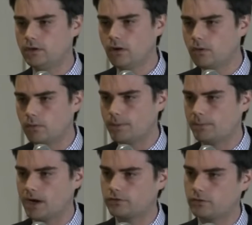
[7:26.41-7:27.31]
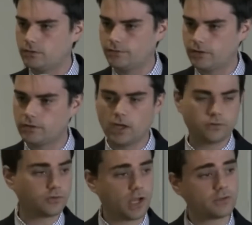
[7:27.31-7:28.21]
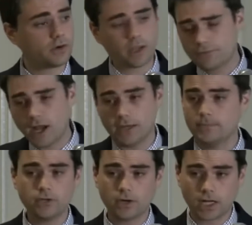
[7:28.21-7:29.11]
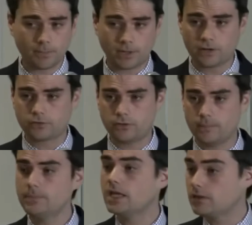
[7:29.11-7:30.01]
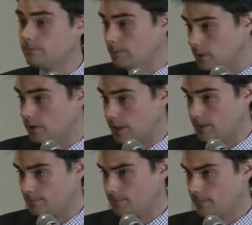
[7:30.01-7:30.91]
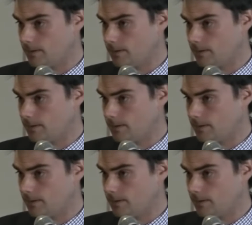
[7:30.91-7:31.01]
No one will be prosecuted for this. So John said, okay, fine. You're not going to prosecute him. Give him immunity.